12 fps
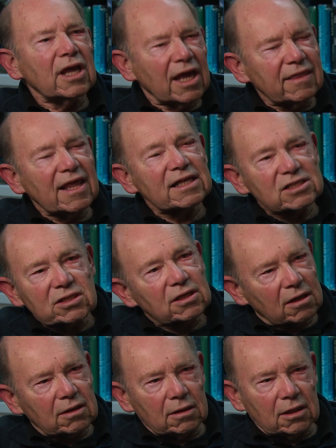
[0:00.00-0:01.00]
And that's the,
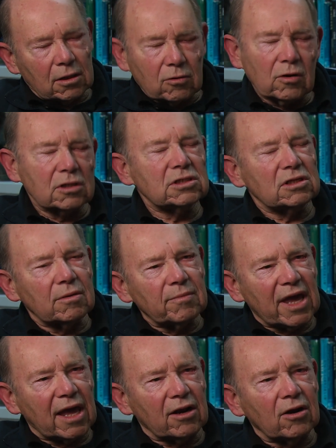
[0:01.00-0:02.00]
the crux of the
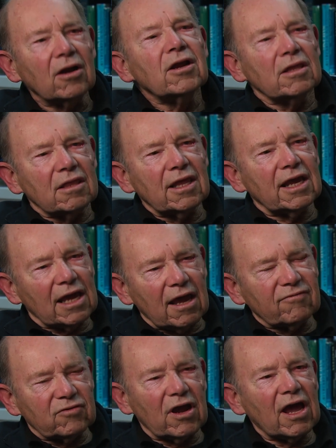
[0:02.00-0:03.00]
matter. They
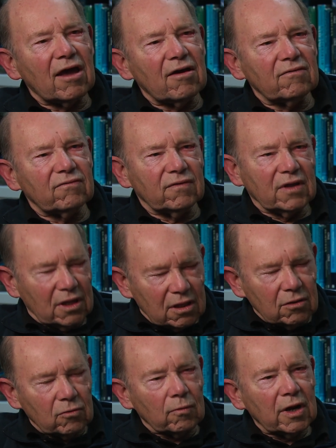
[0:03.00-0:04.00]
have to have
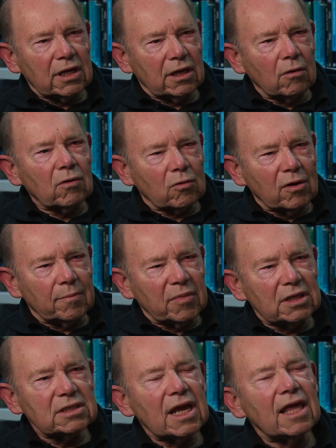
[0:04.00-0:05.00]
the radio
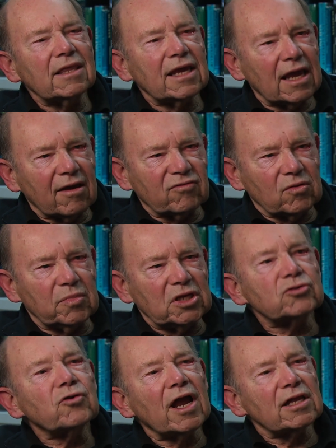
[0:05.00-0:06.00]
equipment and they have to be
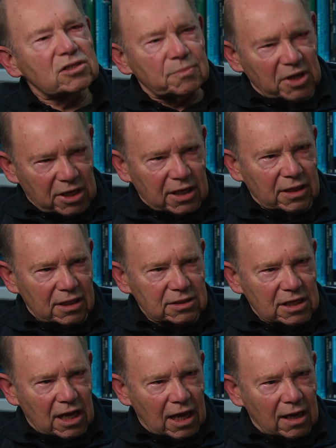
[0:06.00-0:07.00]
transmitting at the
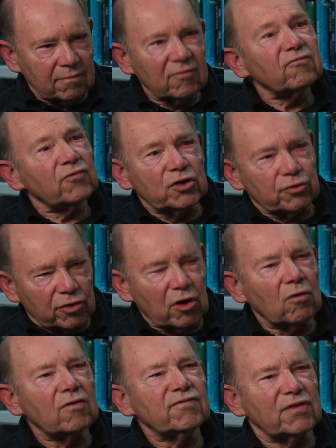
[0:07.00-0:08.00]
time for you to
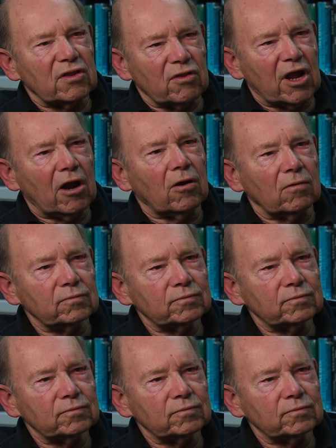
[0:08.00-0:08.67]
know if they're there.